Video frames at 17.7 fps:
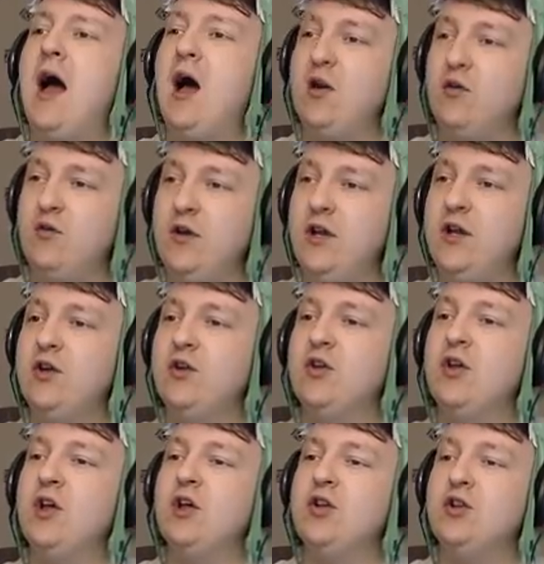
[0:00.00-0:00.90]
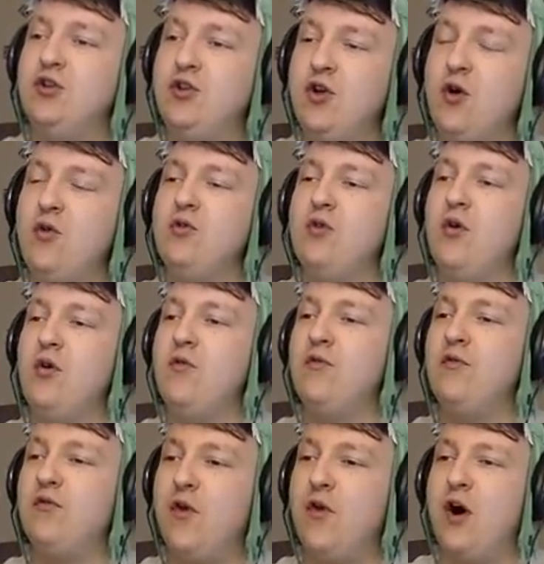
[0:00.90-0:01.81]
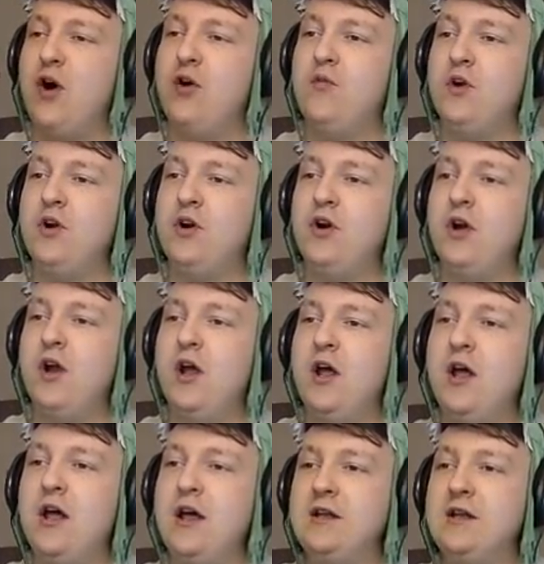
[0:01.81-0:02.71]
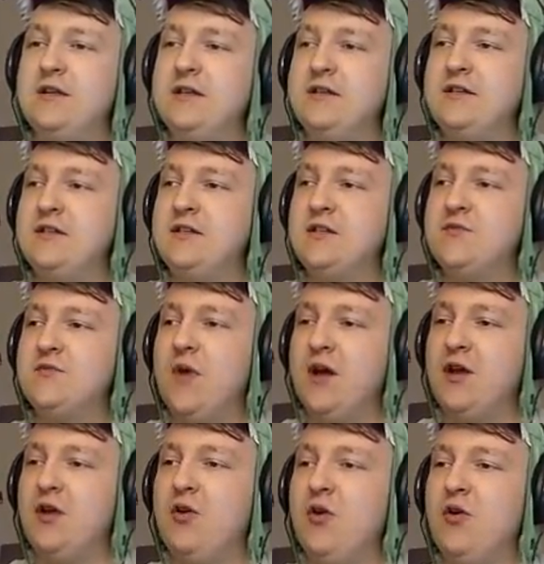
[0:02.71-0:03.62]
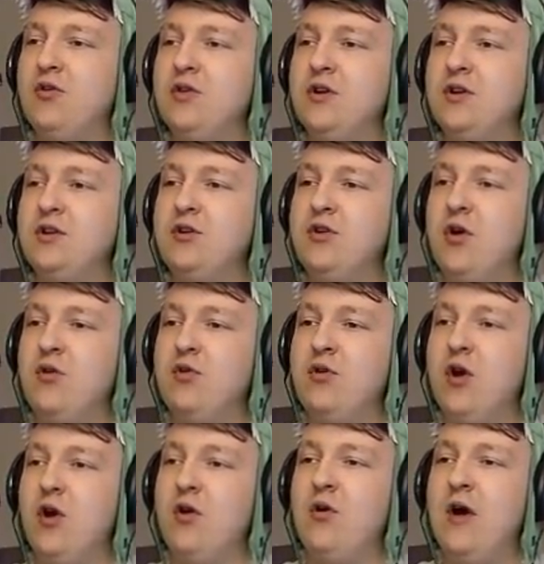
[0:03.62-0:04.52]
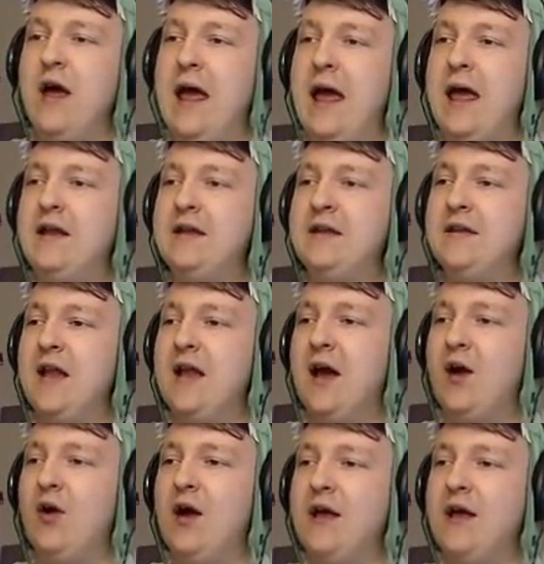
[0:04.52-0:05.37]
a real dodo farmer. This is my golden dodo and it now